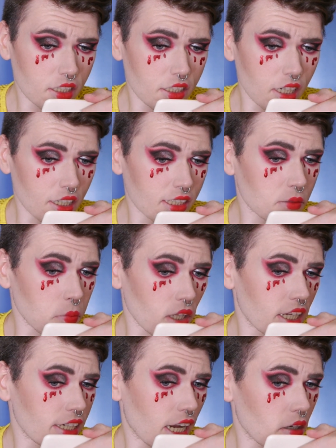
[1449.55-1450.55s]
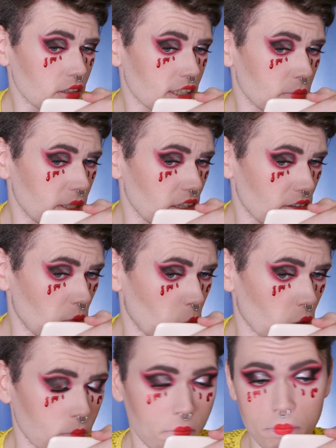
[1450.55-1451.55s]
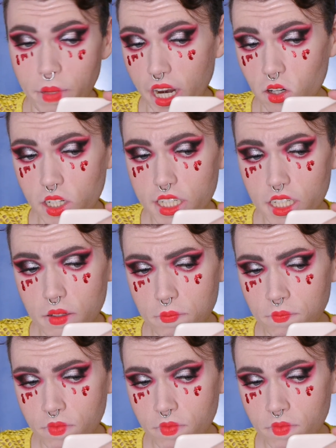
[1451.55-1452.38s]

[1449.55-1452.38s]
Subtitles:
does blend out to be a little more berry.